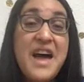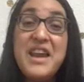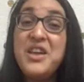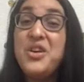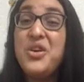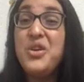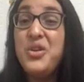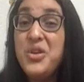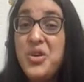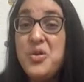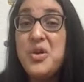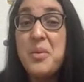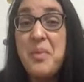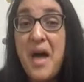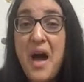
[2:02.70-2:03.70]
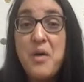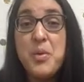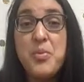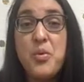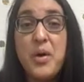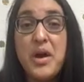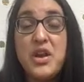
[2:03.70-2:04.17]
include a
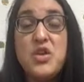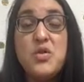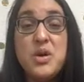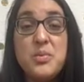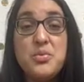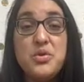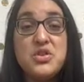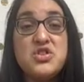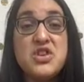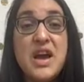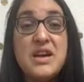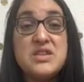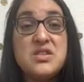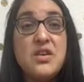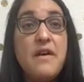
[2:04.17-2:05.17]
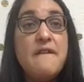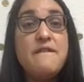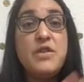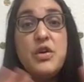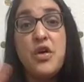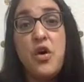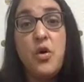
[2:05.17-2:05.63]
PowerPoint you can project
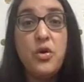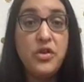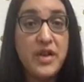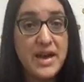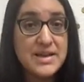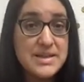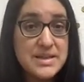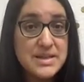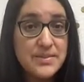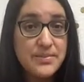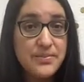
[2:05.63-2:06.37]
for the whole class.